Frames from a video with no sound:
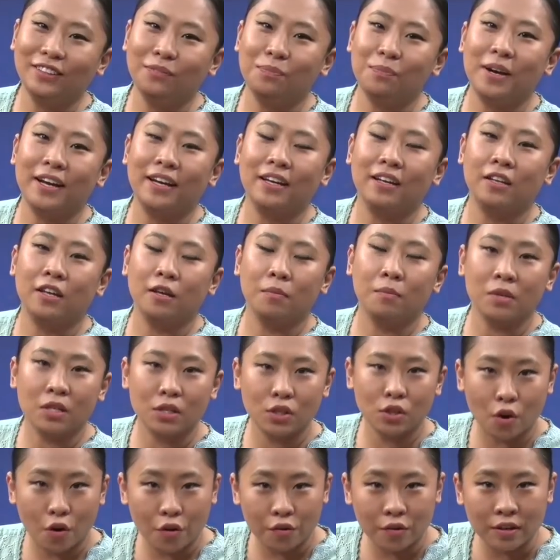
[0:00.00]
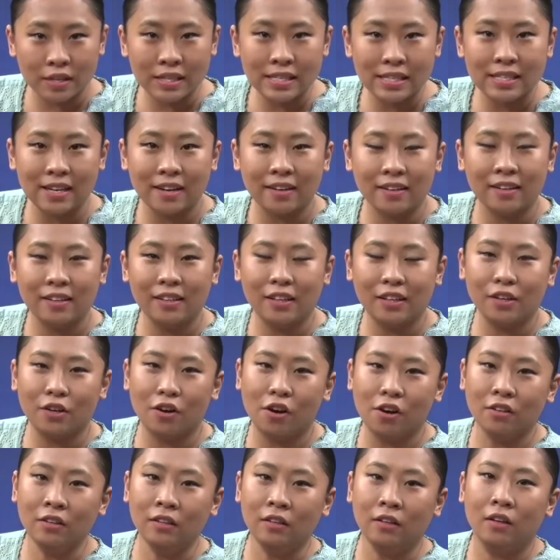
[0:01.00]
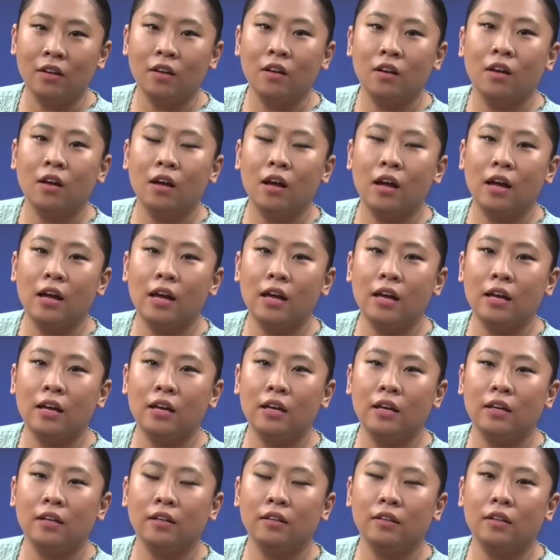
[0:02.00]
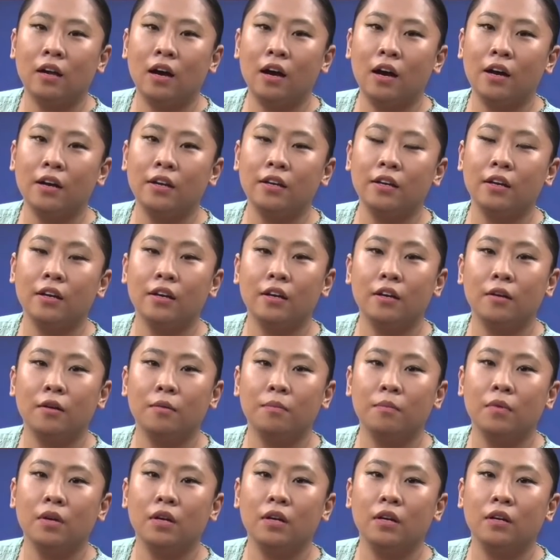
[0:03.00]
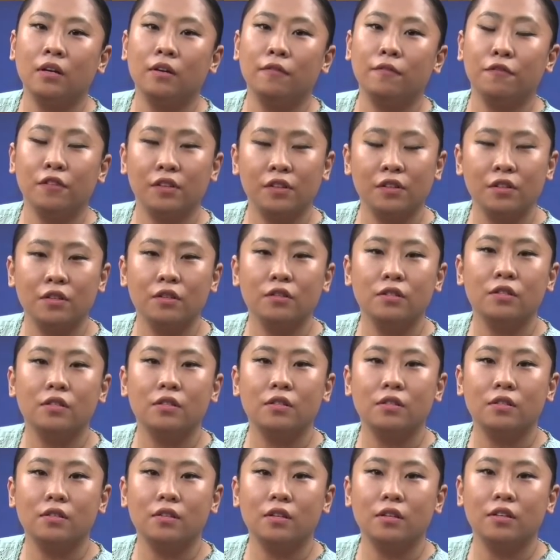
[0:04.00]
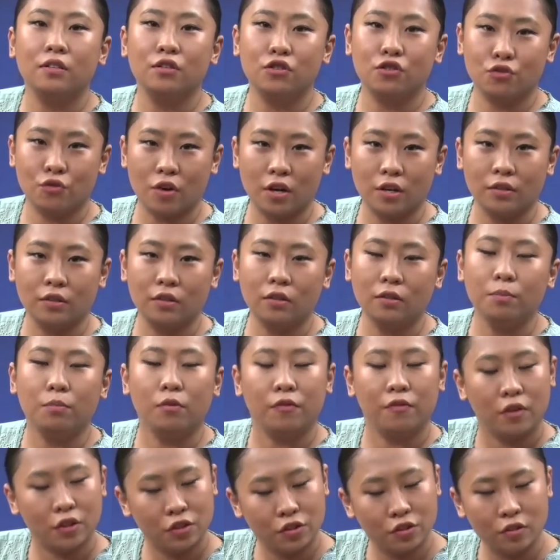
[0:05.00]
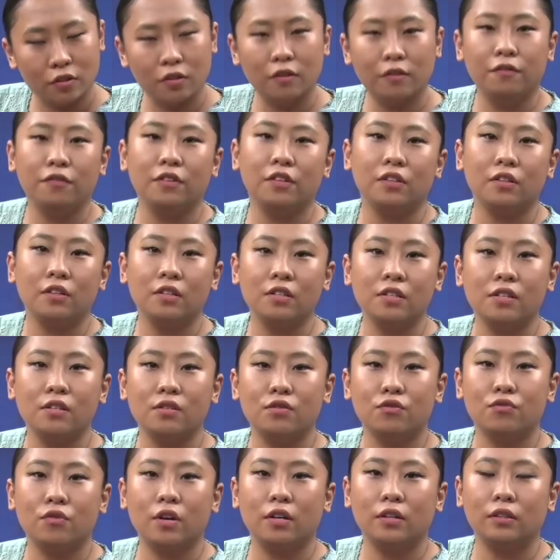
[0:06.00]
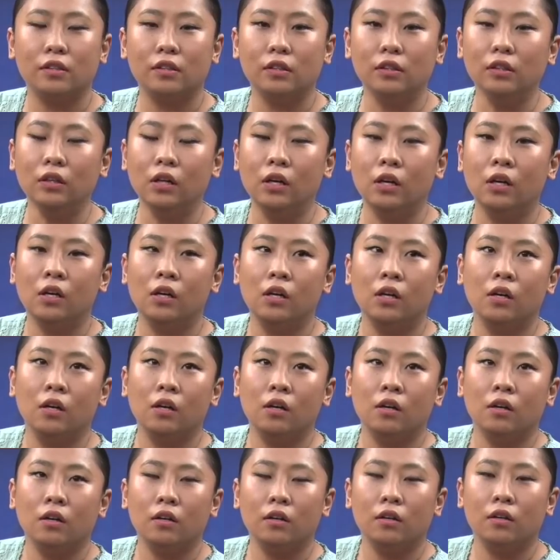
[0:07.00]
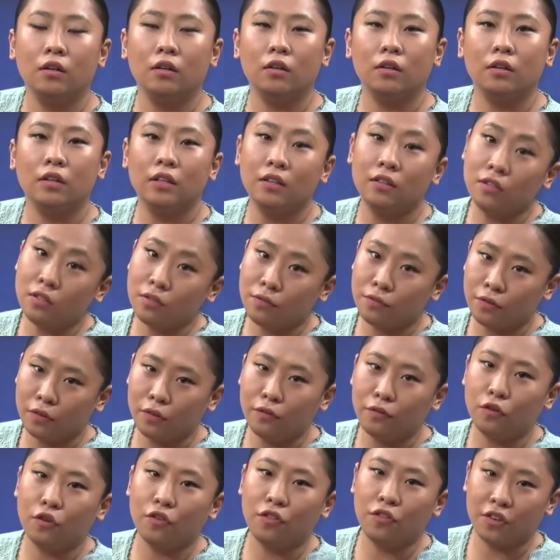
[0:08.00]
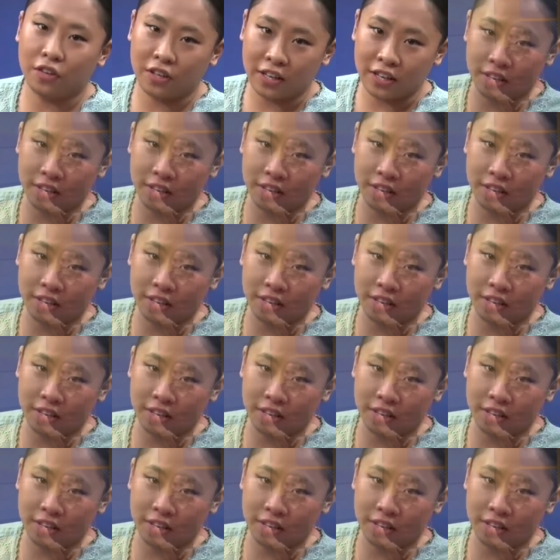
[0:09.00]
my name is Orentsani Kikon and I am a fitness instructor, professional fitness instructor in this field for 13